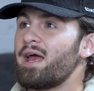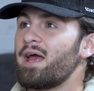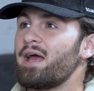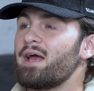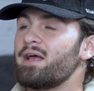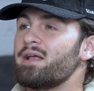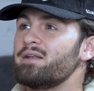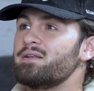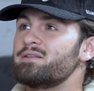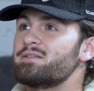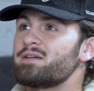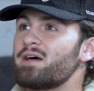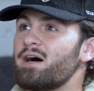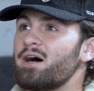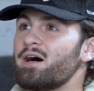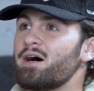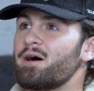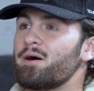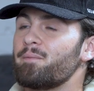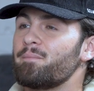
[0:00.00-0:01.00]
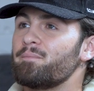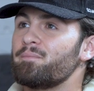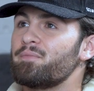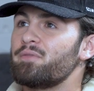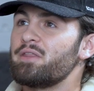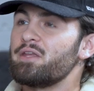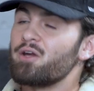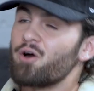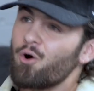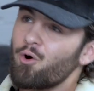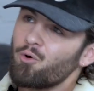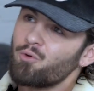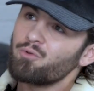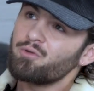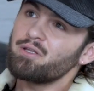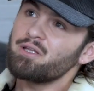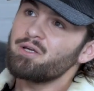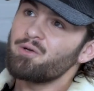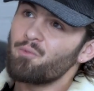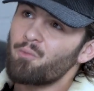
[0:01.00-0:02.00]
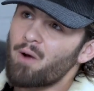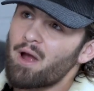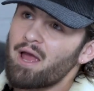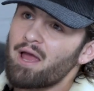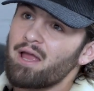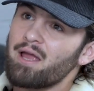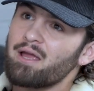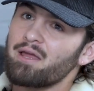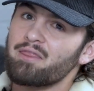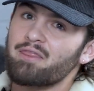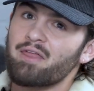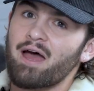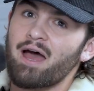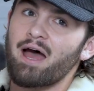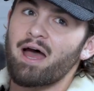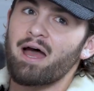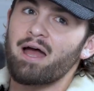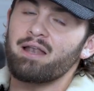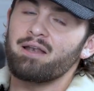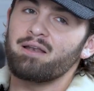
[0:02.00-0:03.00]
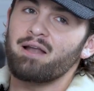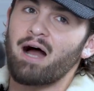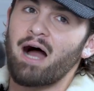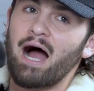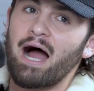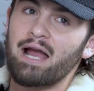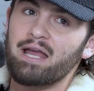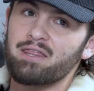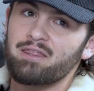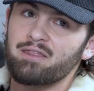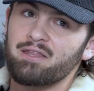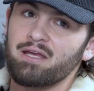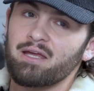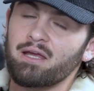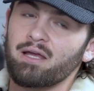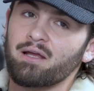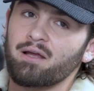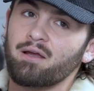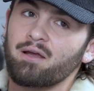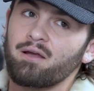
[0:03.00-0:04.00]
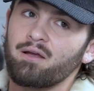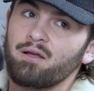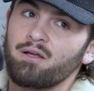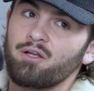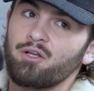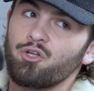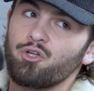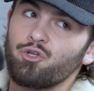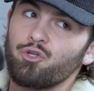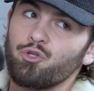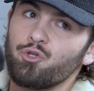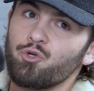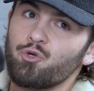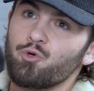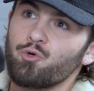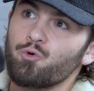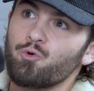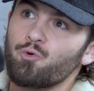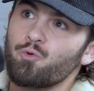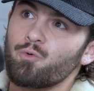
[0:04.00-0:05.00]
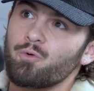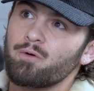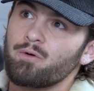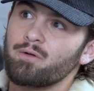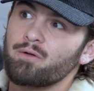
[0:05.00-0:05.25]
And the only way that I think you